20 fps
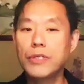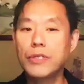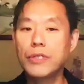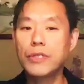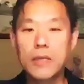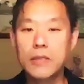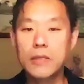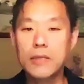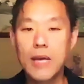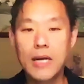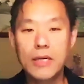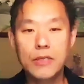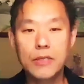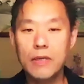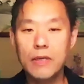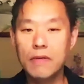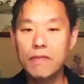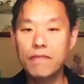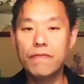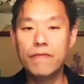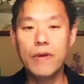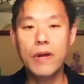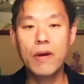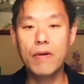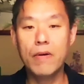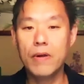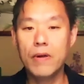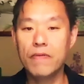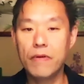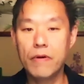is actually a
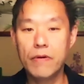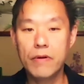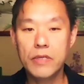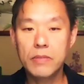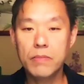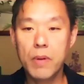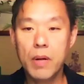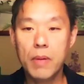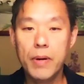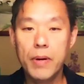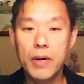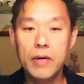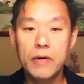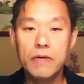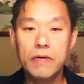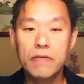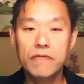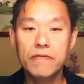very, very small part of